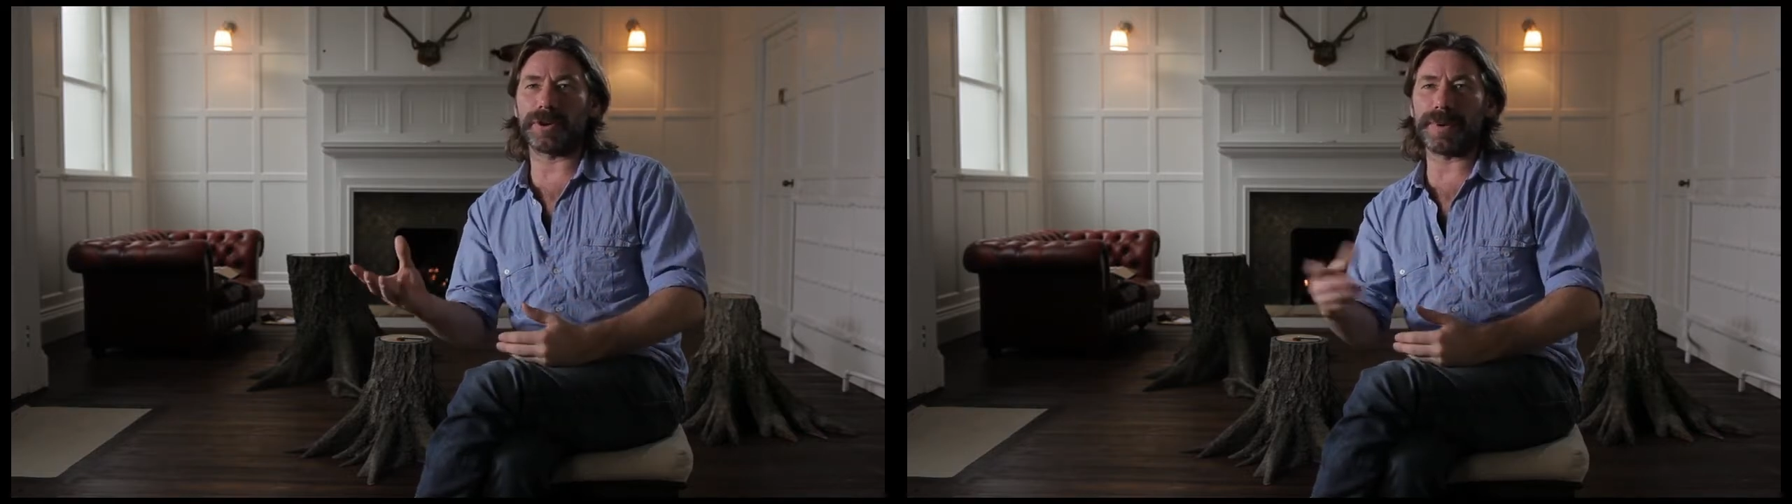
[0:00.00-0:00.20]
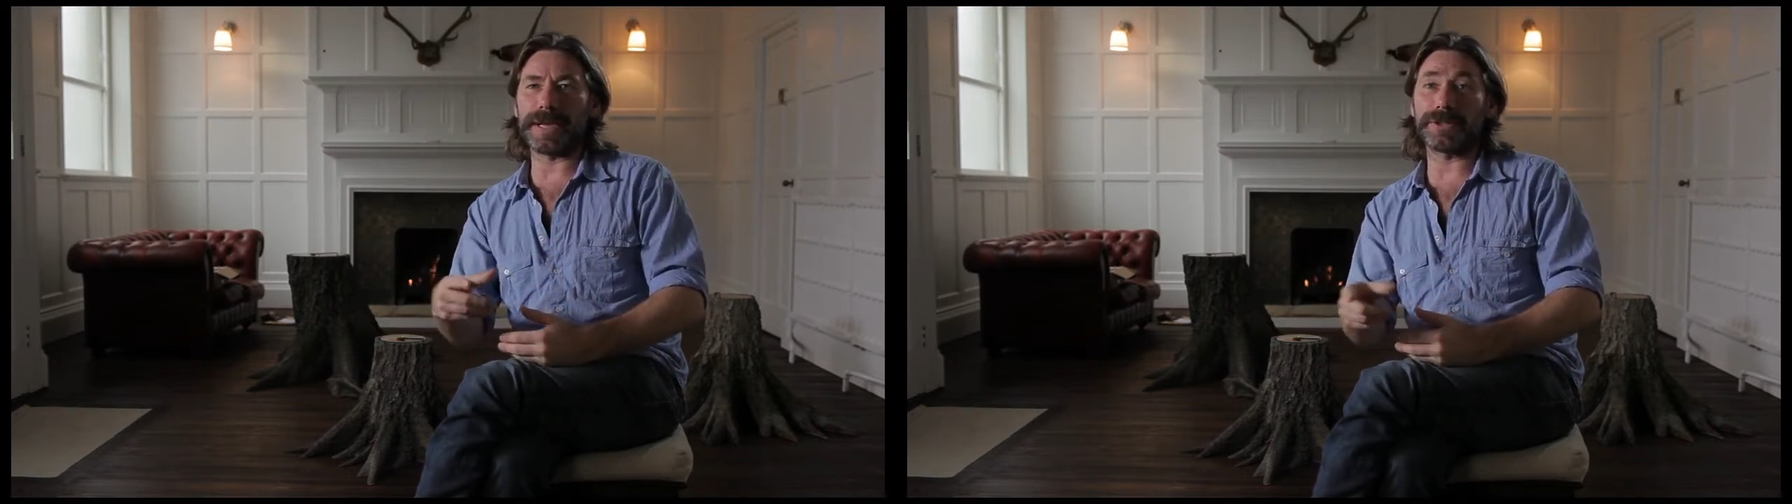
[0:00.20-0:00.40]

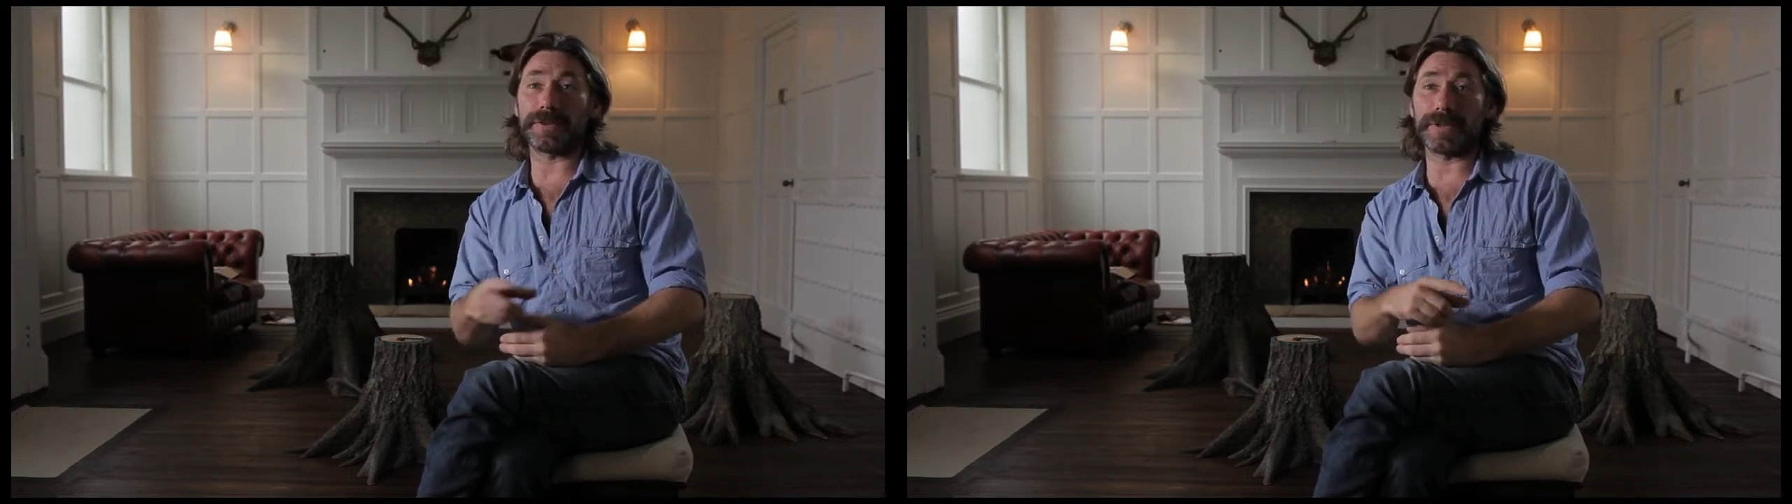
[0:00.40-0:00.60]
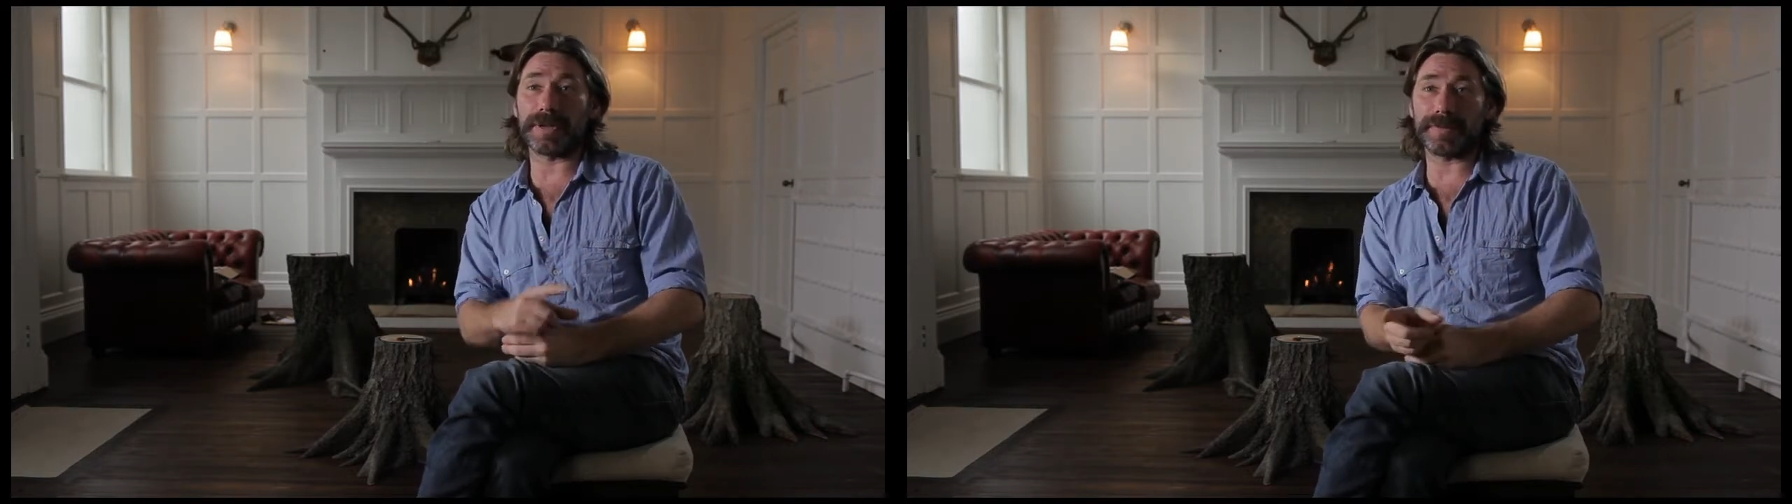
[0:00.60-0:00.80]
a painter
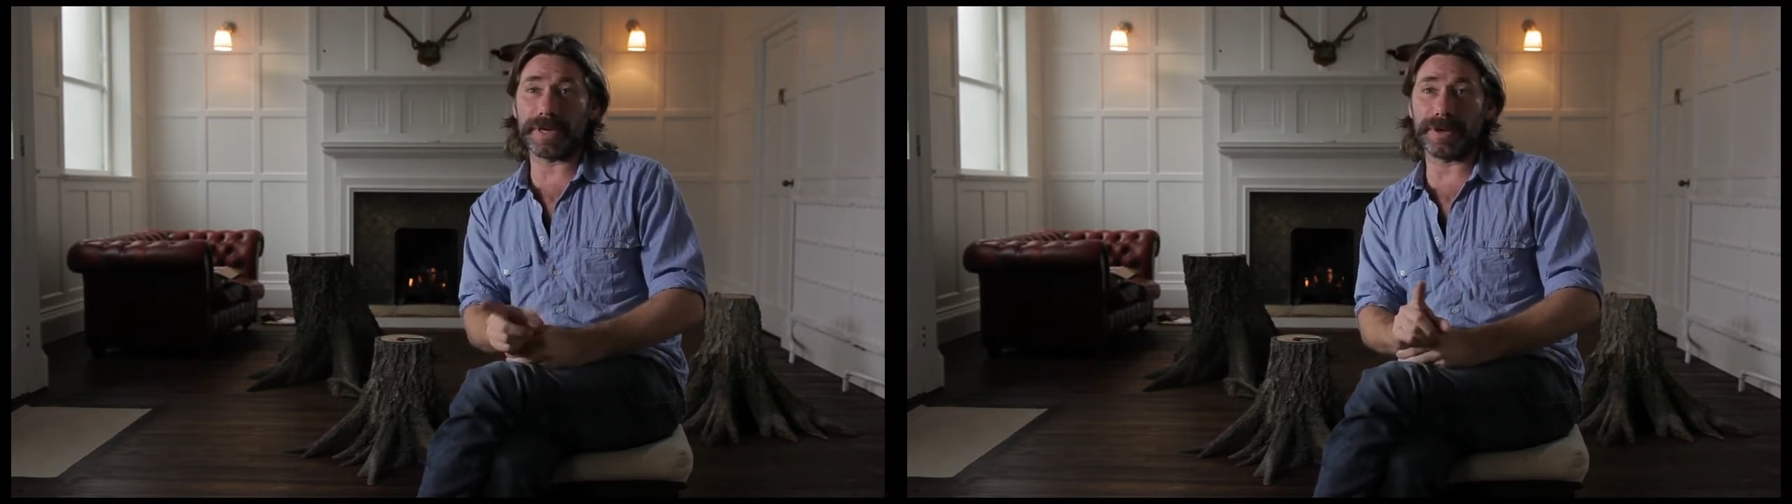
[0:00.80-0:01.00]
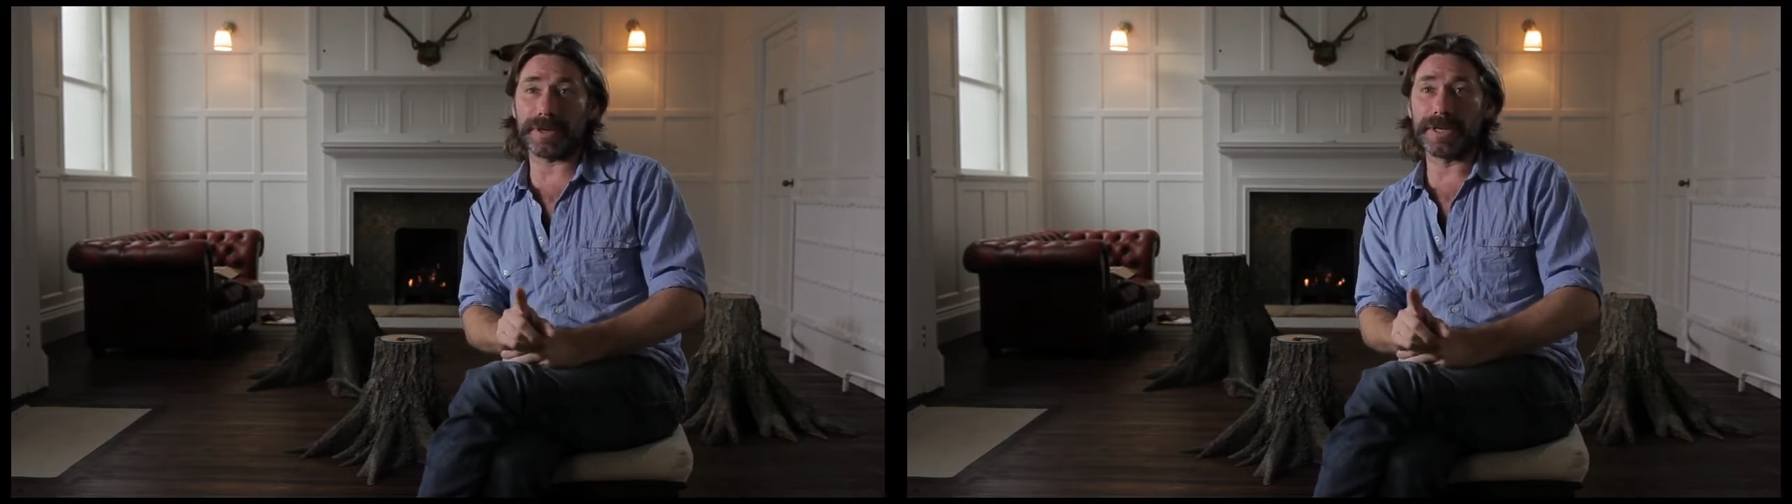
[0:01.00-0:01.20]
of that
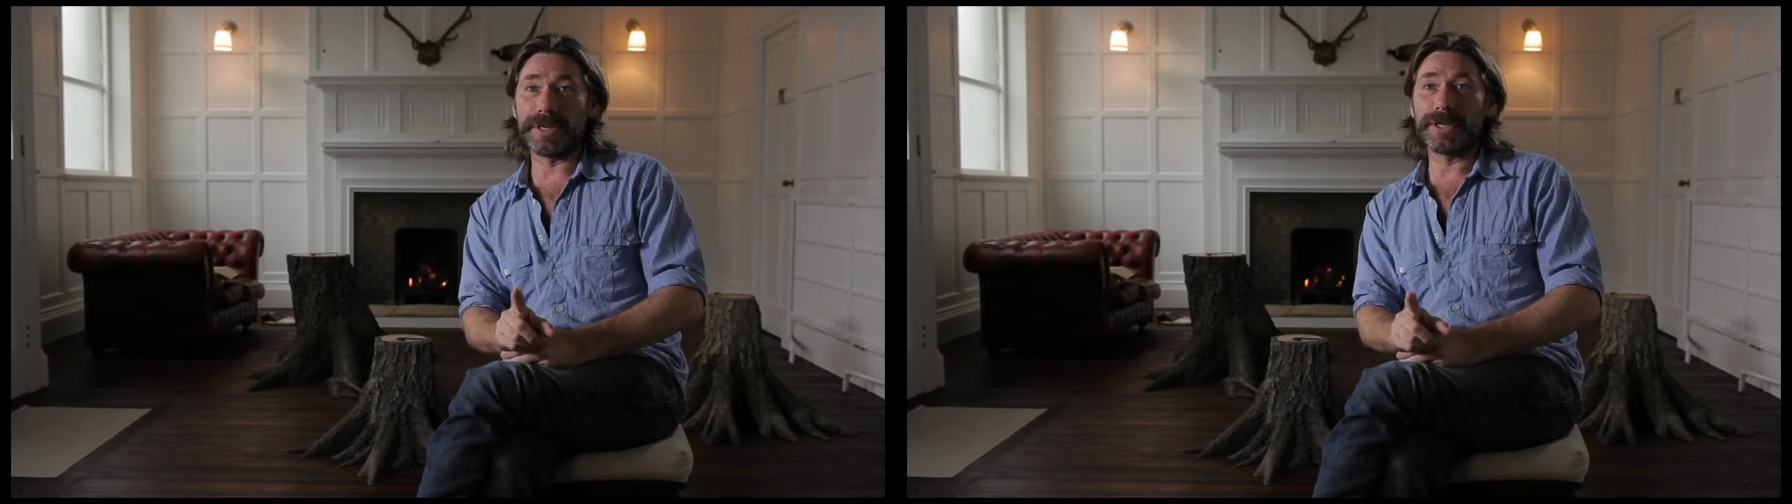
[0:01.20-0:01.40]
period